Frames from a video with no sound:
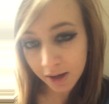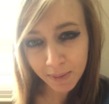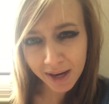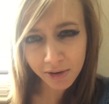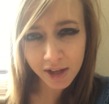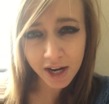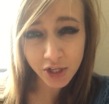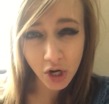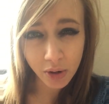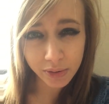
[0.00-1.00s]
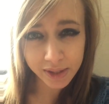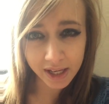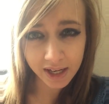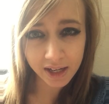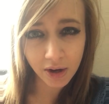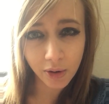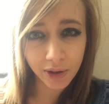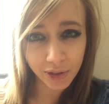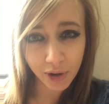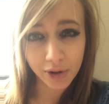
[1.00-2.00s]
the commander that I chose, and I know
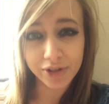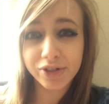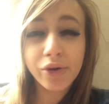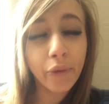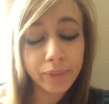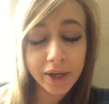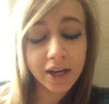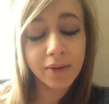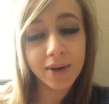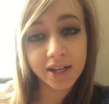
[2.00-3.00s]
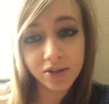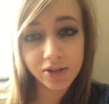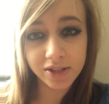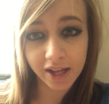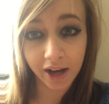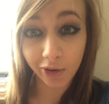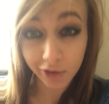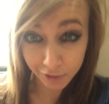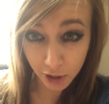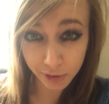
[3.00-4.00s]
that there are so many commanders that I could
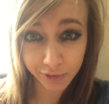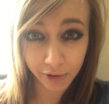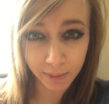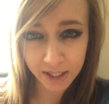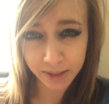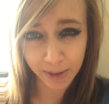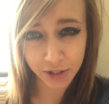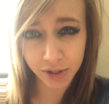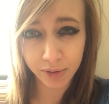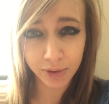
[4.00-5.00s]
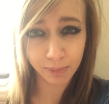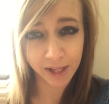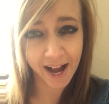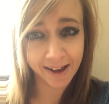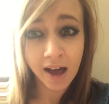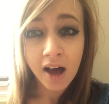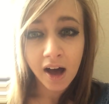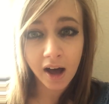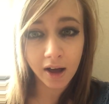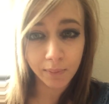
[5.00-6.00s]
have chose from, especially with black.
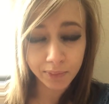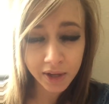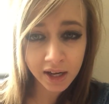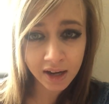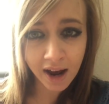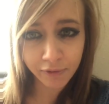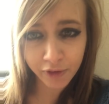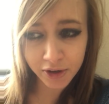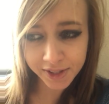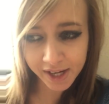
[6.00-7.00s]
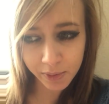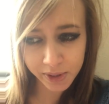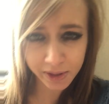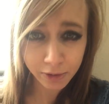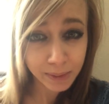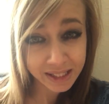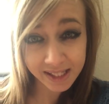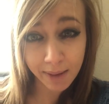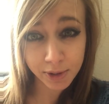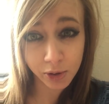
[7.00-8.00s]
And at first, I was a little bit
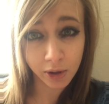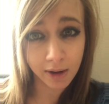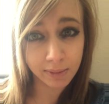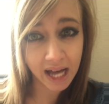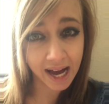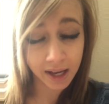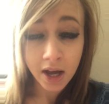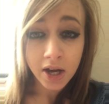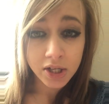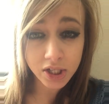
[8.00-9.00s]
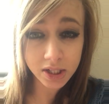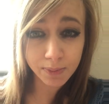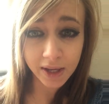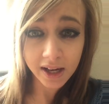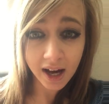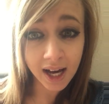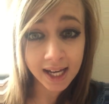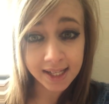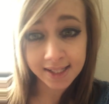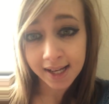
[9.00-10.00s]
skeptical on black, just
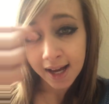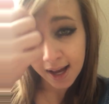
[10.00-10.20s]
because